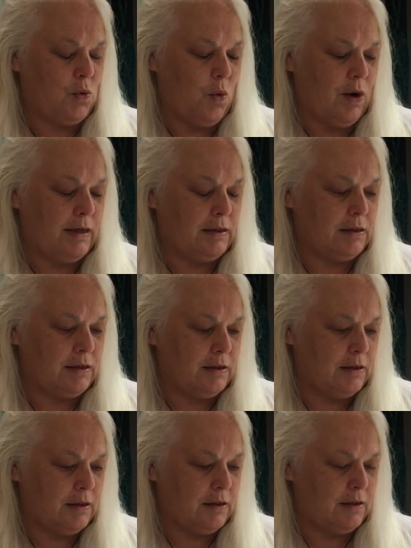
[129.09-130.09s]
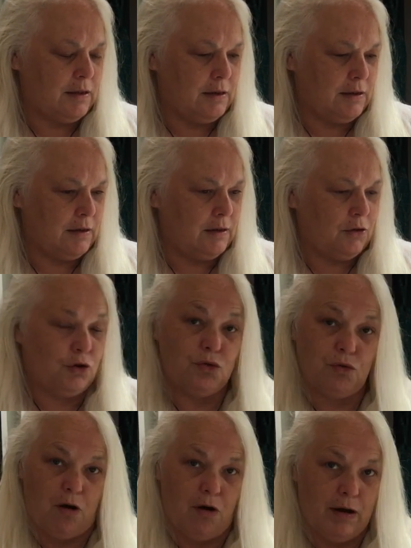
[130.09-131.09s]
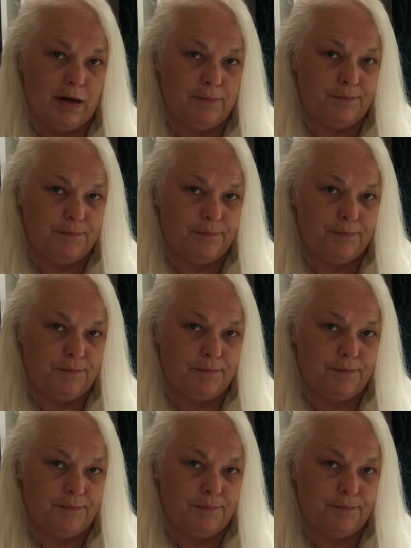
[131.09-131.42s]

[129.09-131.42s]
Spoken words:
quite dry,